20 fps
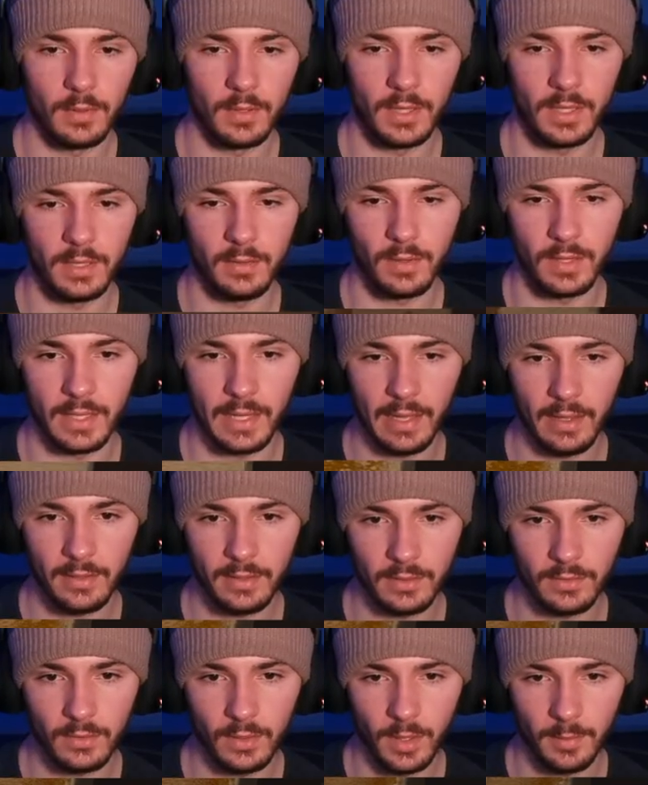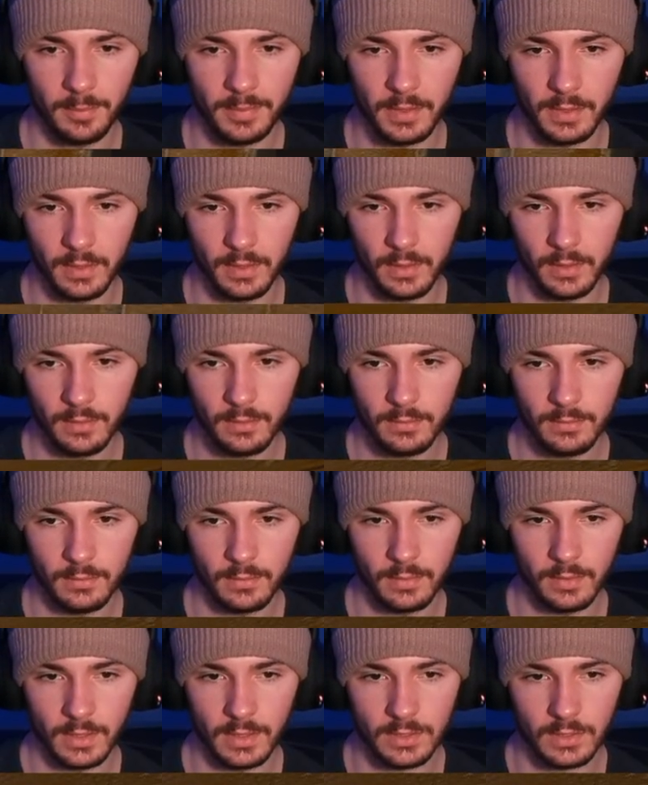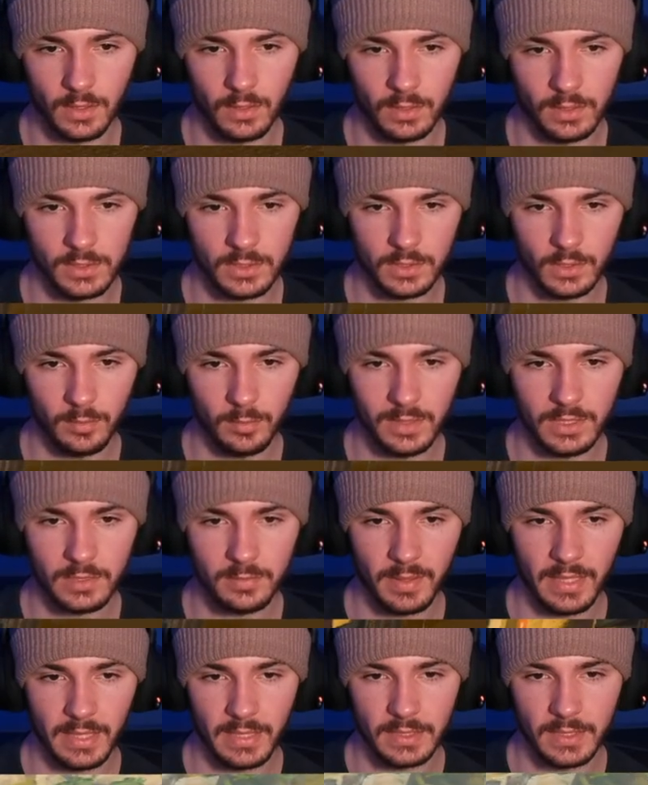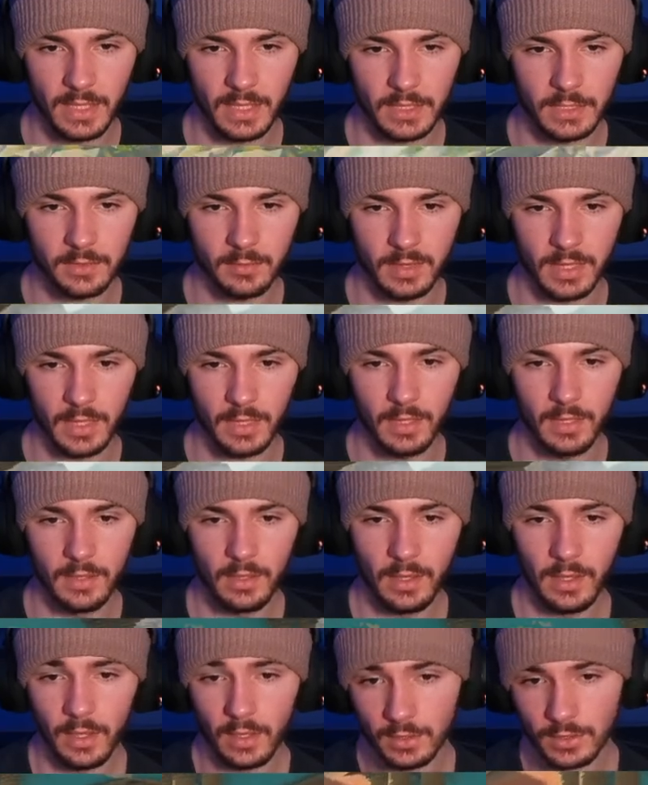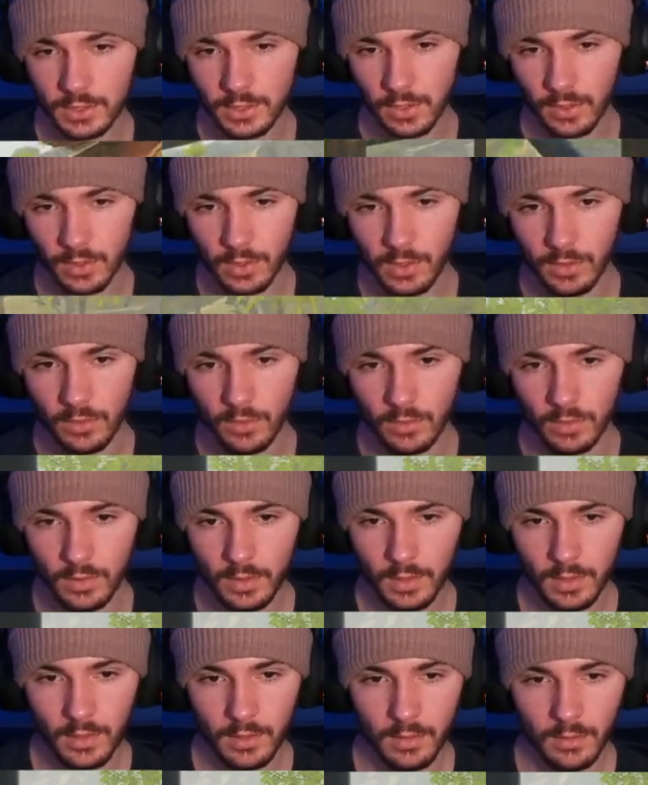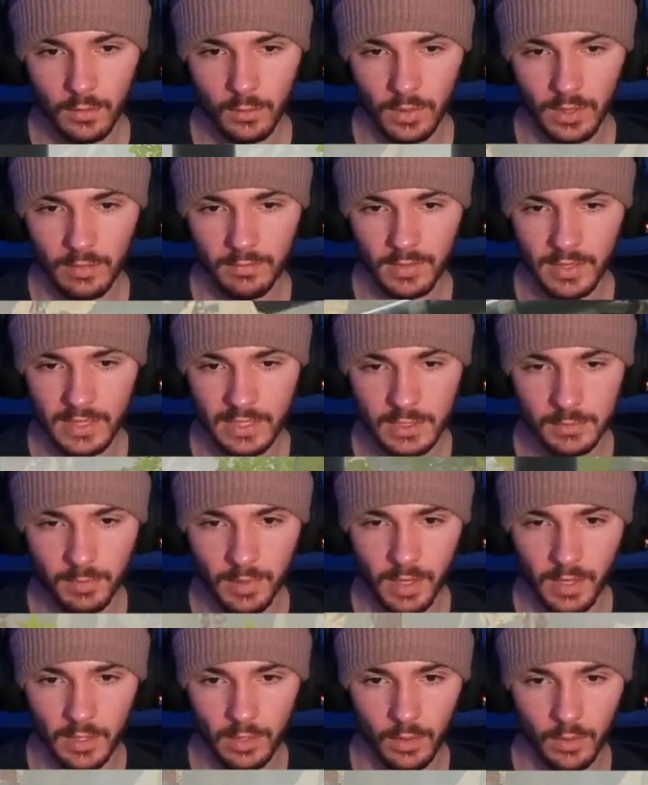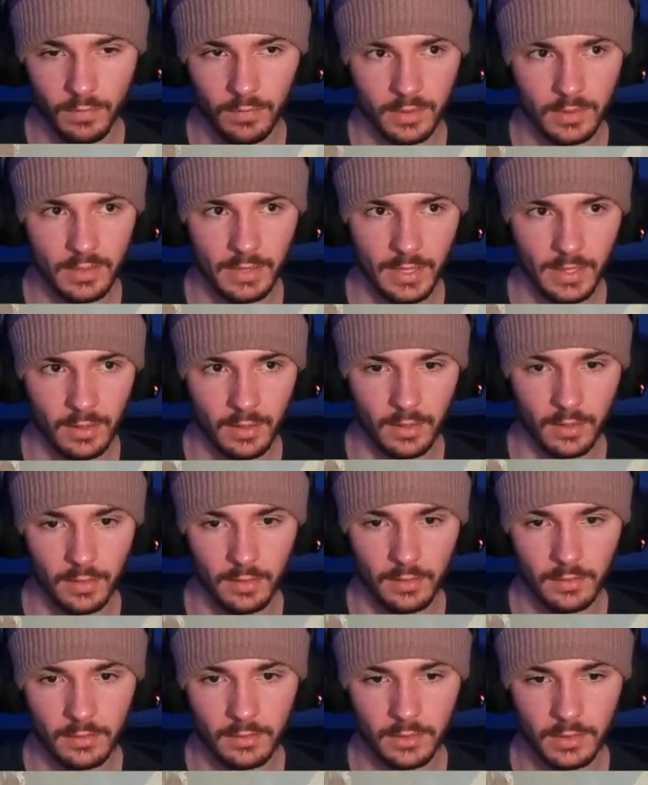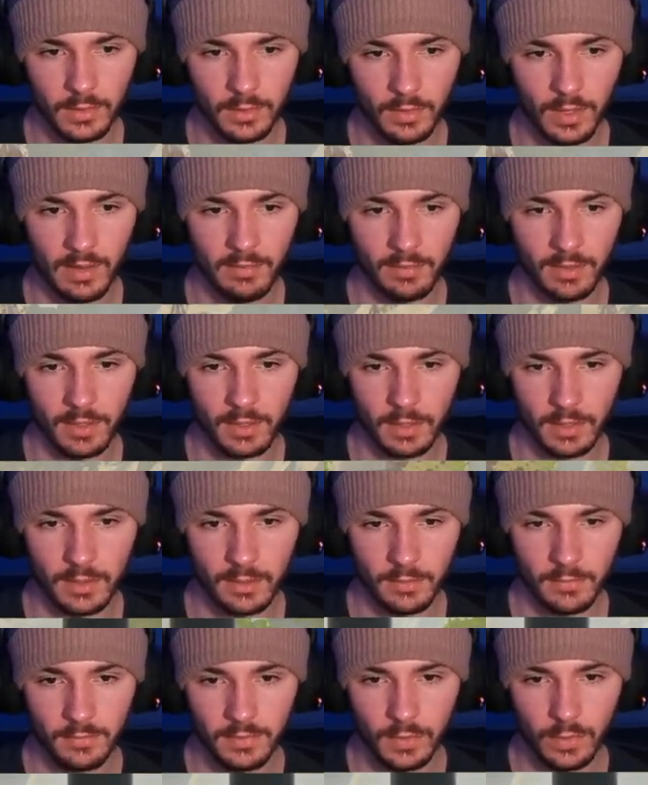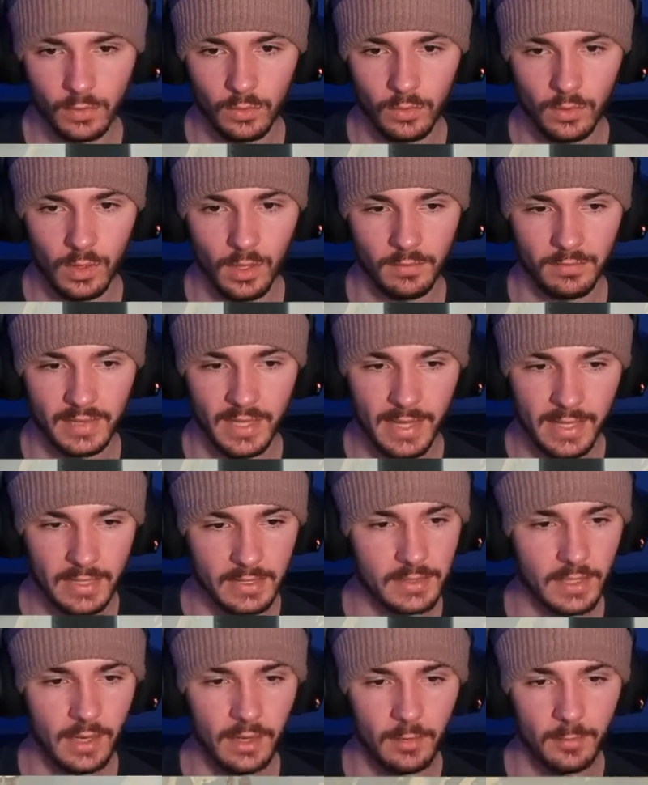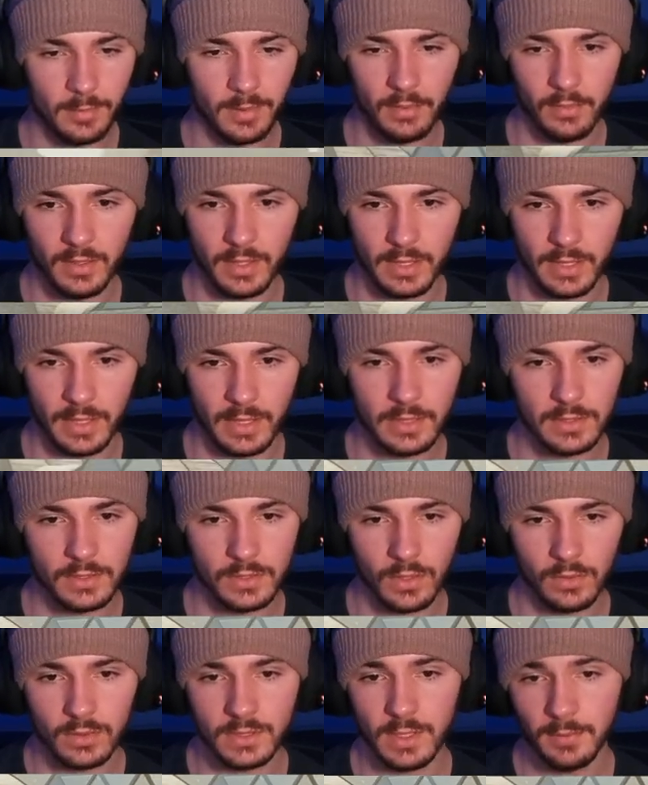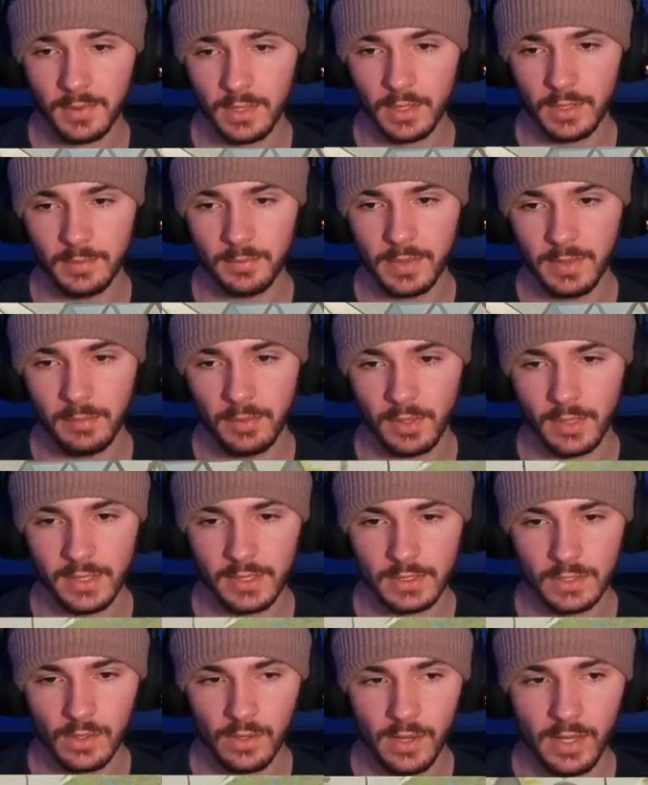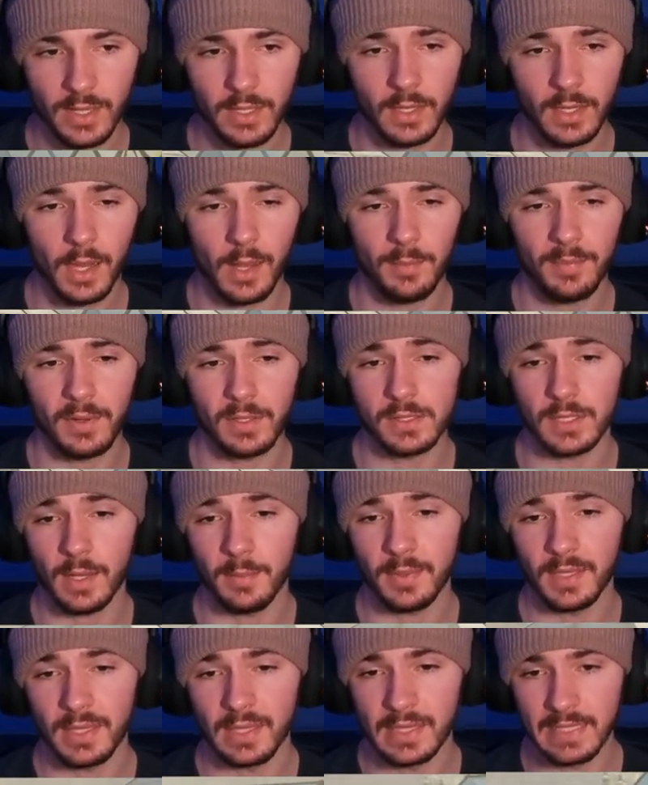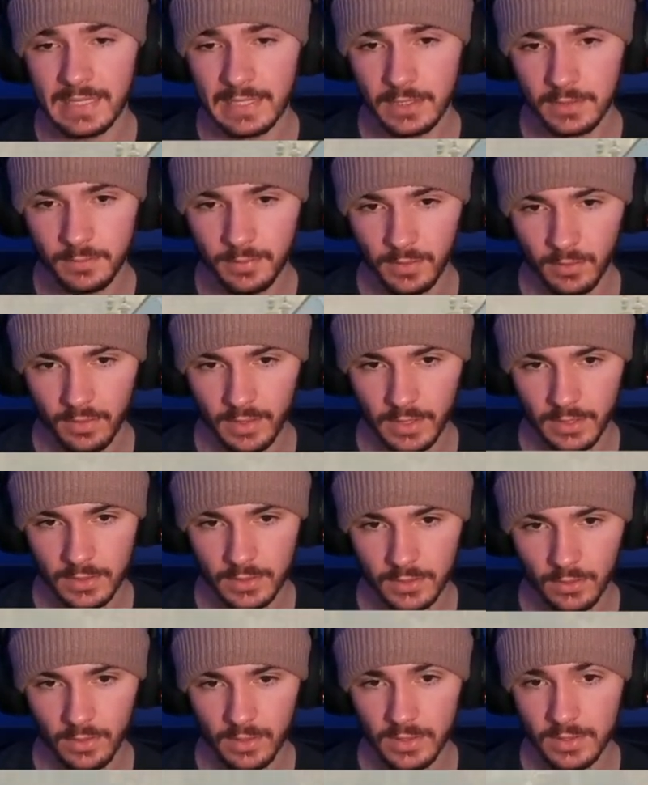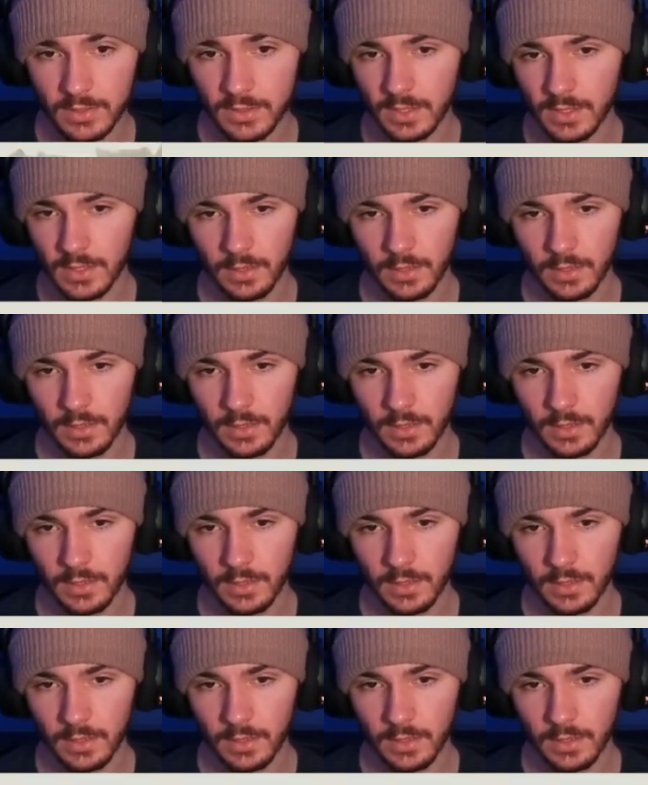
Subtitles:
But anyway, now that you're up here, as long as nobody's paying attention to me, I'll show you, whenever they spawn over there, you have a clear view of that entire building, and so typically people like to go ahead and hop on top of these buildings. So this is a